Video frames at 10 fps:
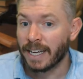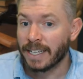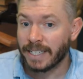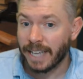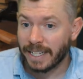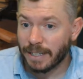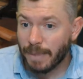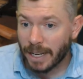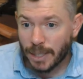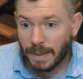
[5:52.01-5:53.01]
sites in
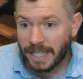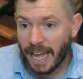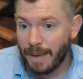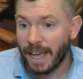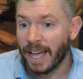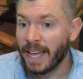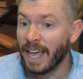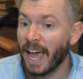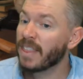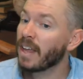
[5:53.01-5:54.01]
Mesopotamia,
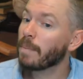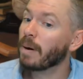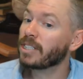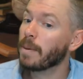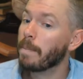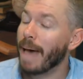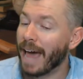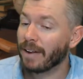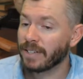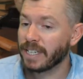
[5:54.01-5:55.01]
and then a bunch of
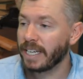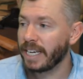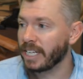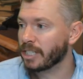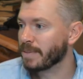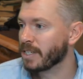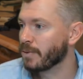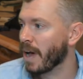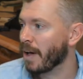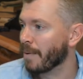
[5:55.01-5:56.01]
battles in Egypt as
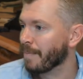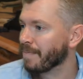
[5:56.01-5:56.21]
well.